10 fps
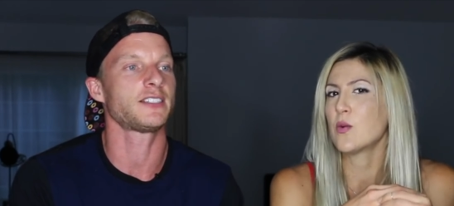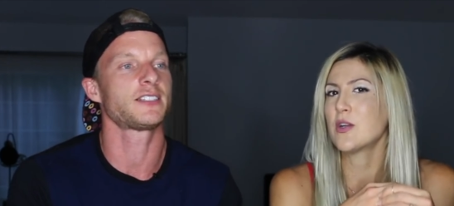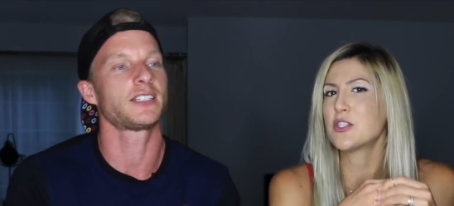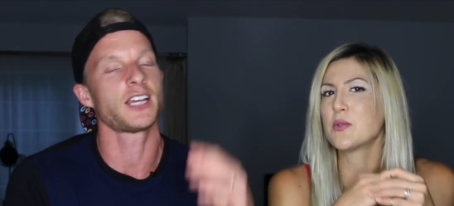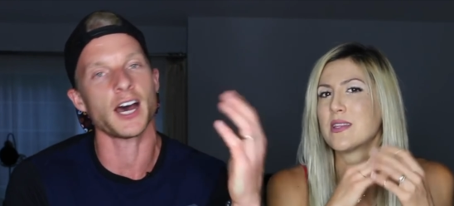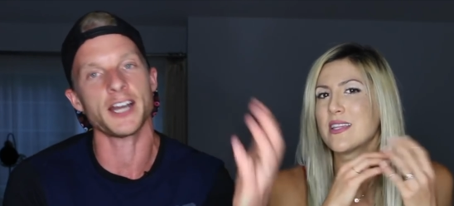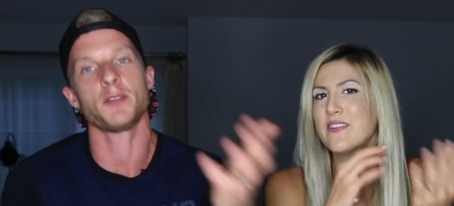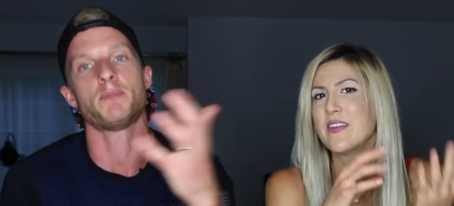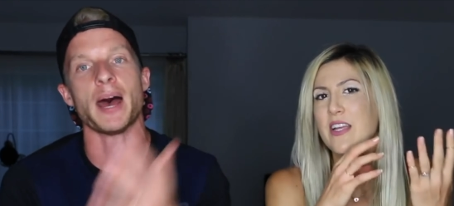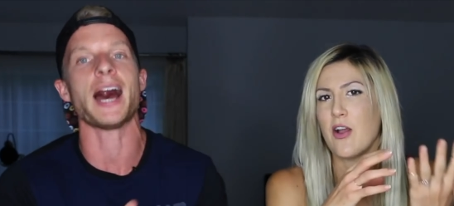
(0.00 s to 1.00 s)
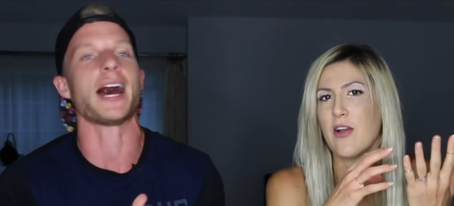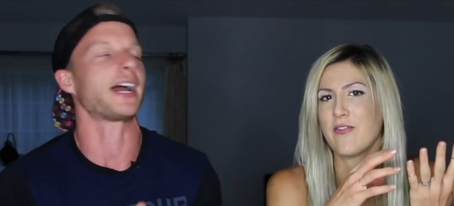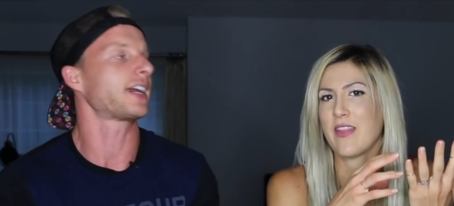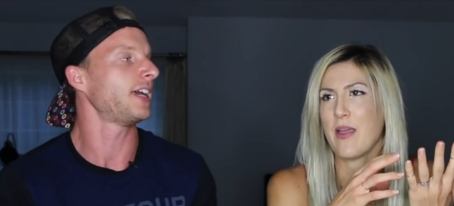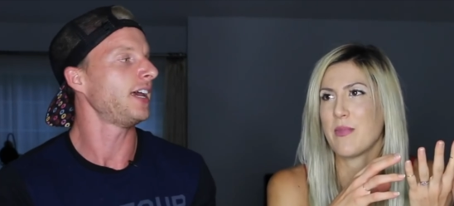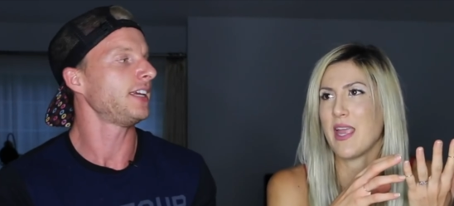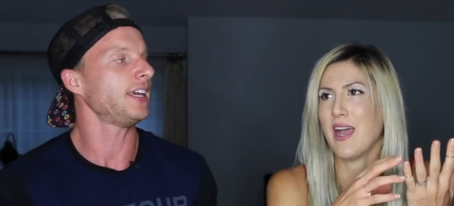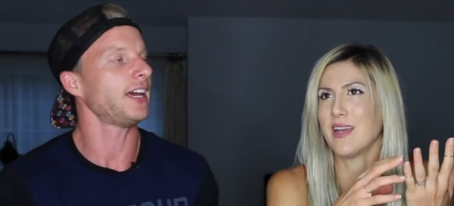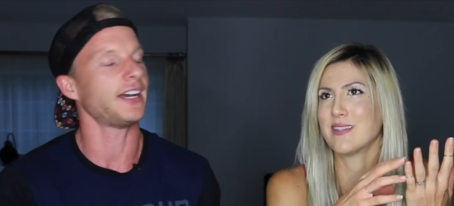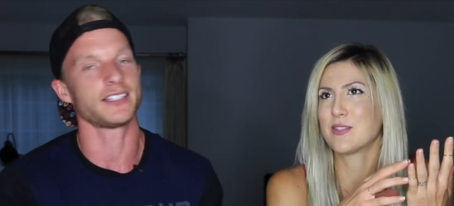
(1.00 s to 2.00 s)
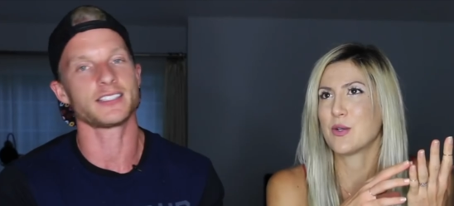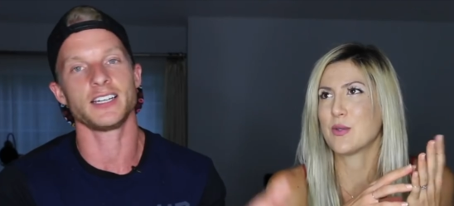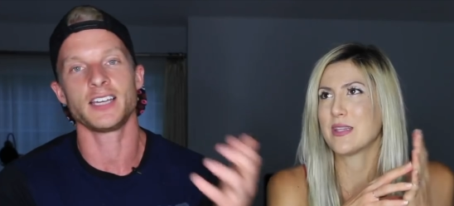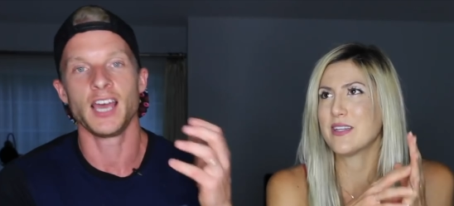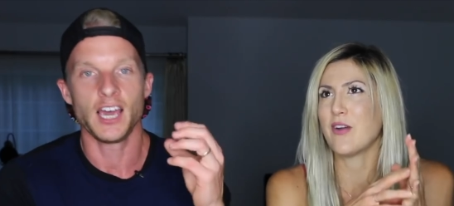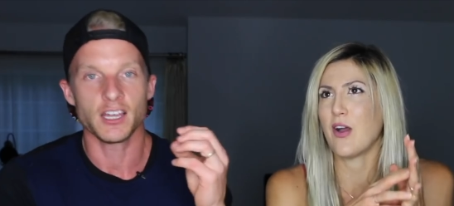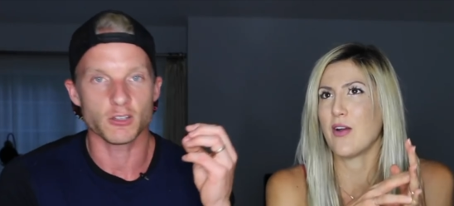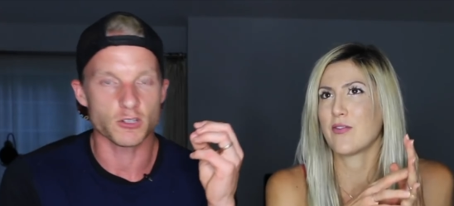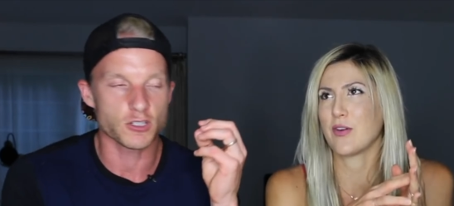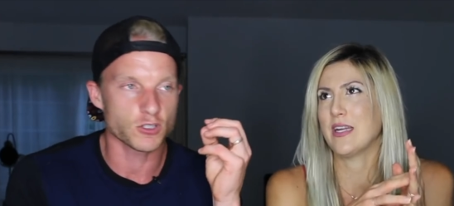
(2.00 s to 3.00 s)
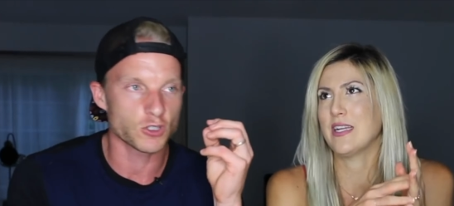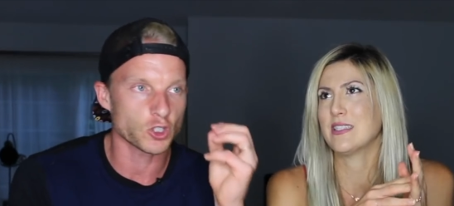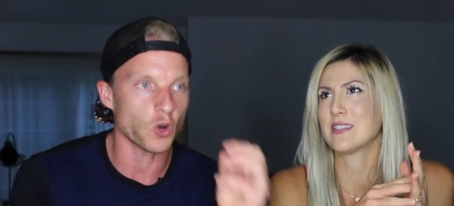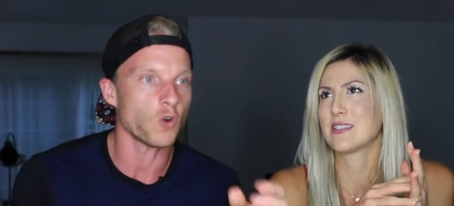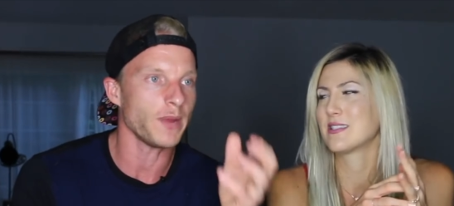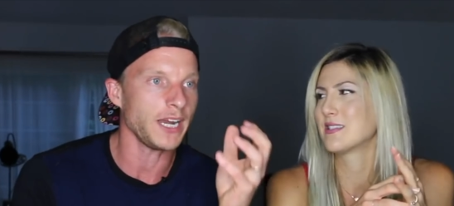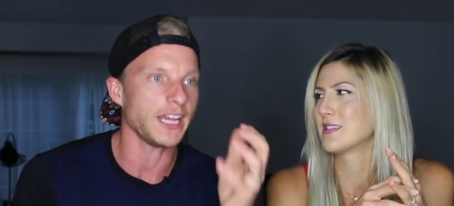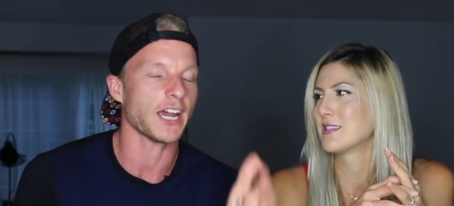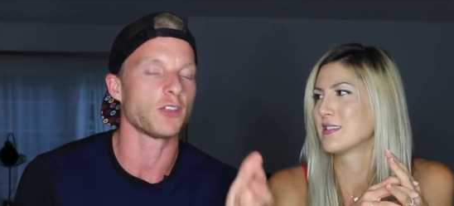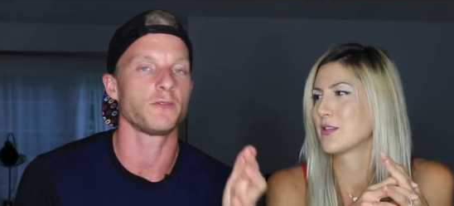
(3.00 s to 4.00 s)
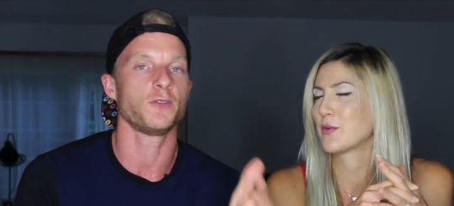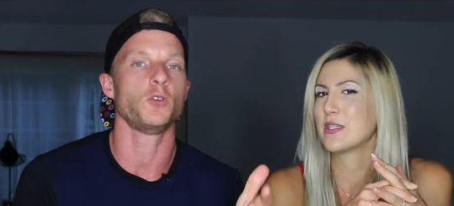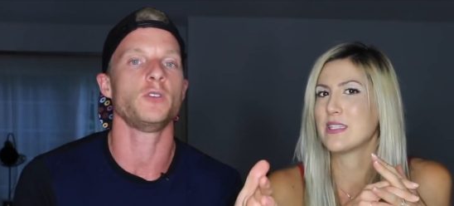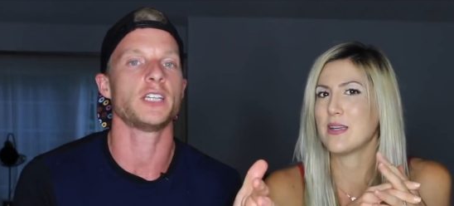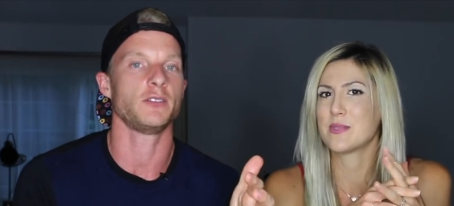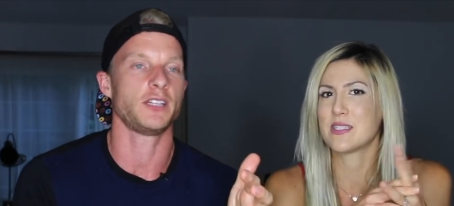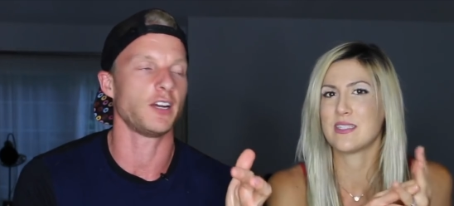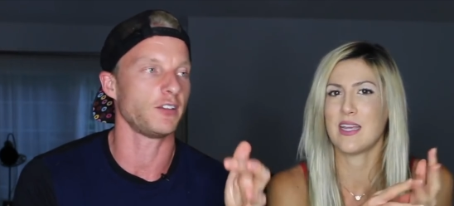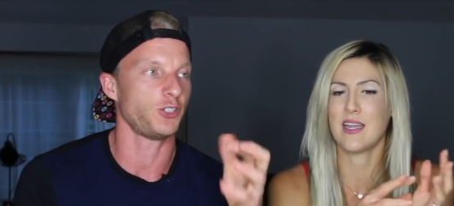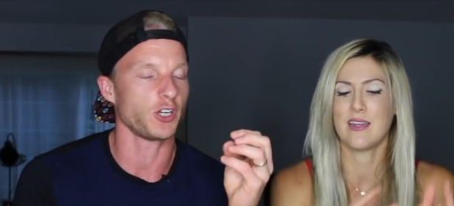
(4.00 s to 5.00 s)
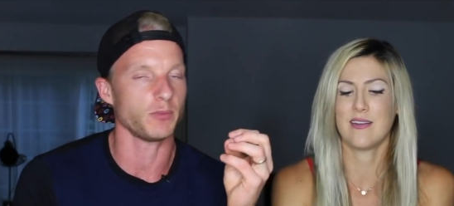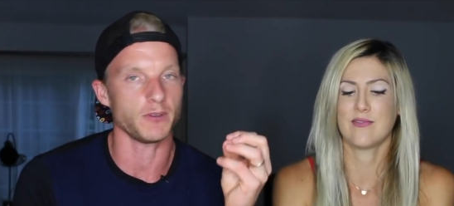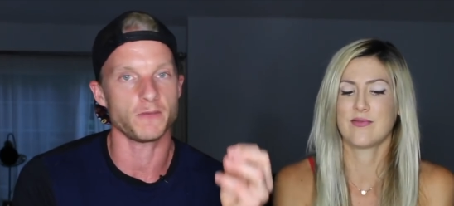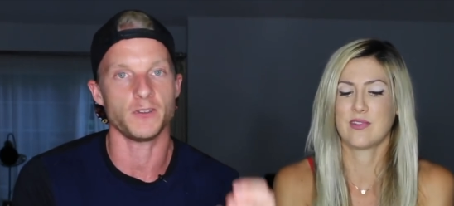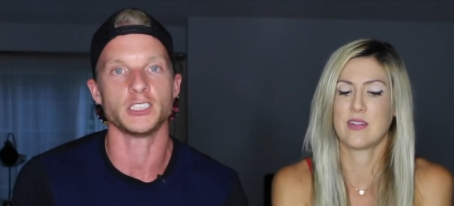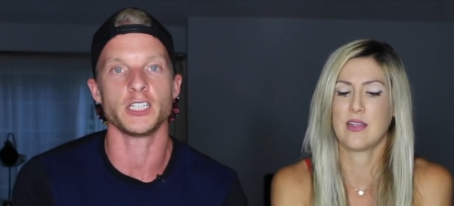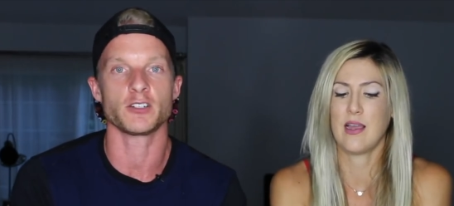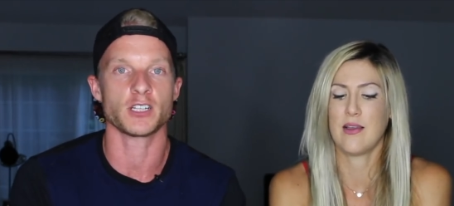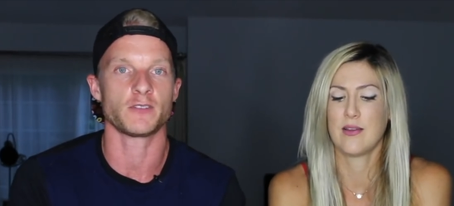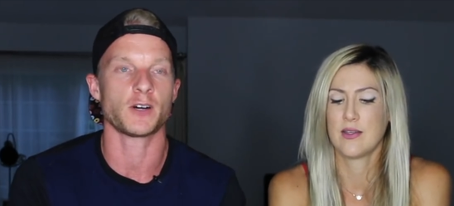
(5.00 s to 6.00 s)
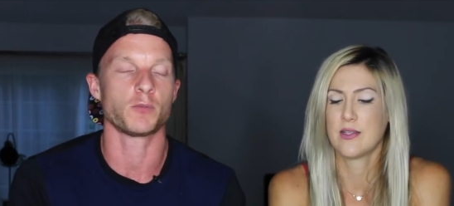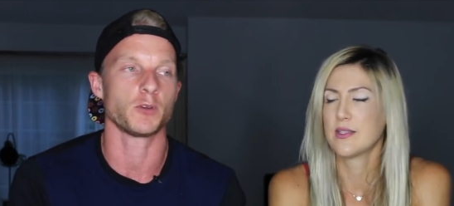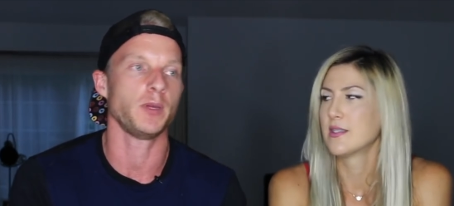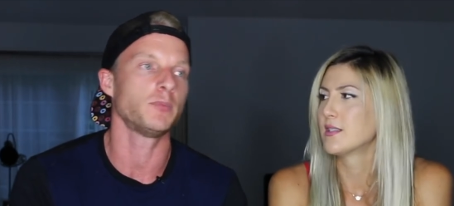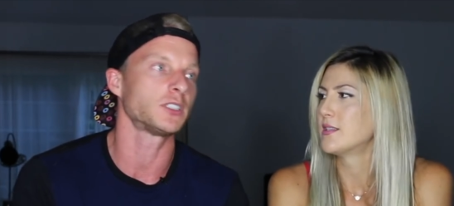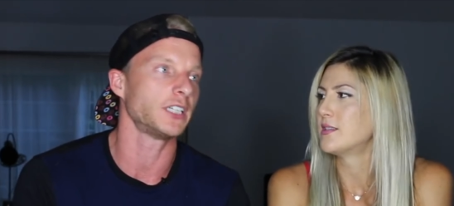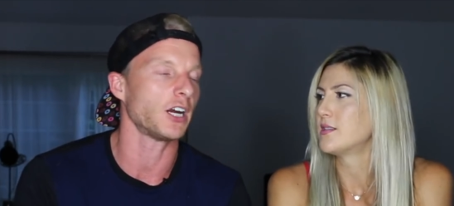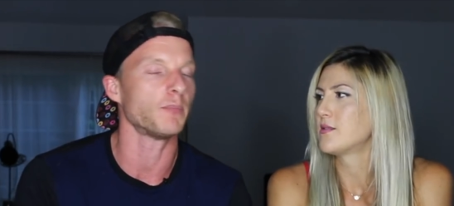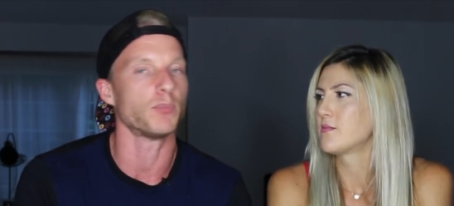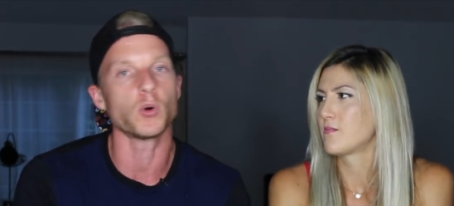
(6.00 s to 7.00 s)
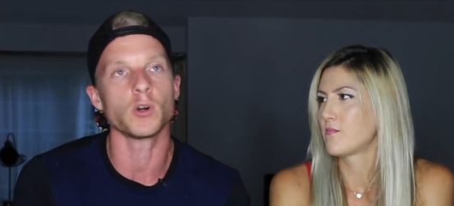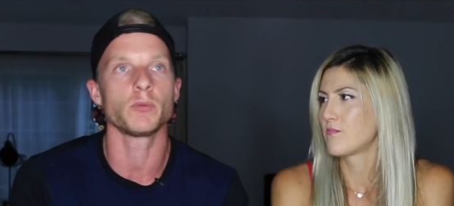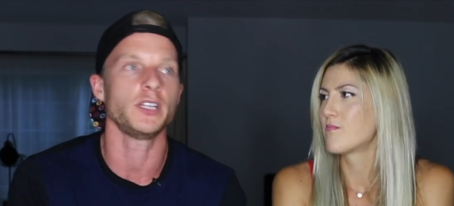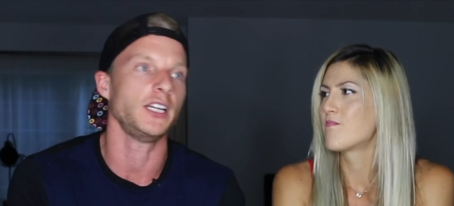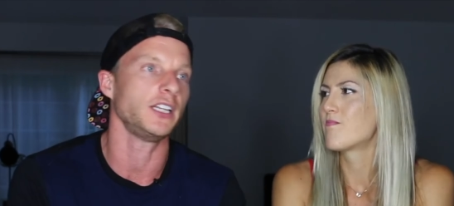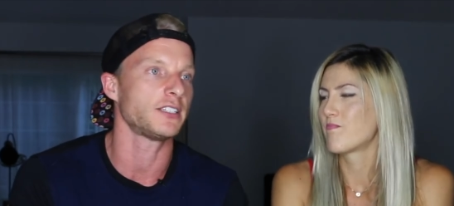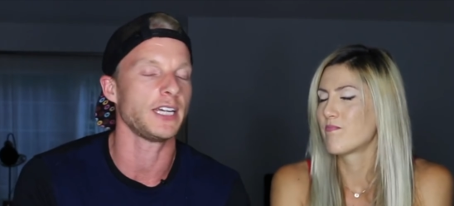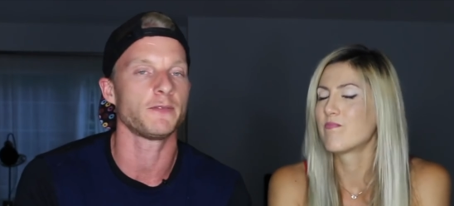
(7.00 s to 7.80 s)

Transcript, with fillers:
Speaker 1: just don't want you cut it back. Yeah. yeah. it's Don't like there's so many other foods out there that you can be filling yourself up with. People are like, I'm bored with eating the same